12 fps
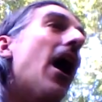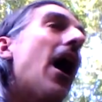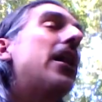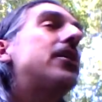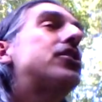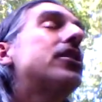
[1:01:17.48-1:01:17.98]

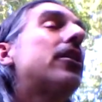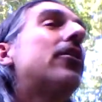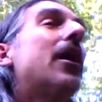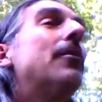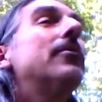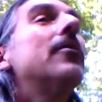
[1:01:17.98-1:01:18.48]
it shut her
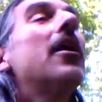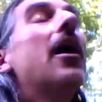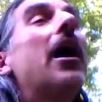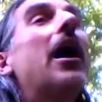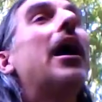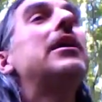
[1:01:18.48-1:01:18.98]
up
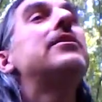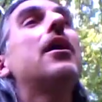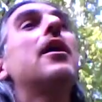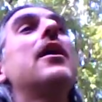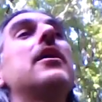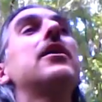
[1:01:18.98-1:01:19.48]
and
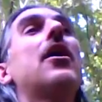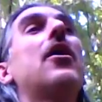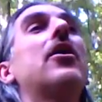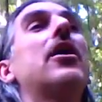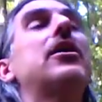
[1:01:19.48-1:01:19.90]
uh, you know, and